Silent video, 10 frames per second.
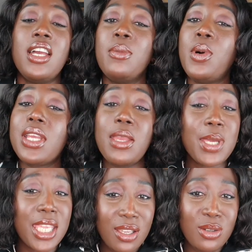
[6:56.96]
But keep
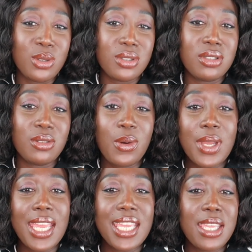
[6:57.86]
it cute,
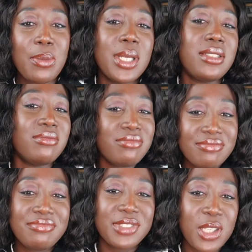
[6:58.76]
okay? Keep it,
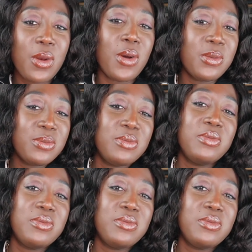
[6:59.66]
you know,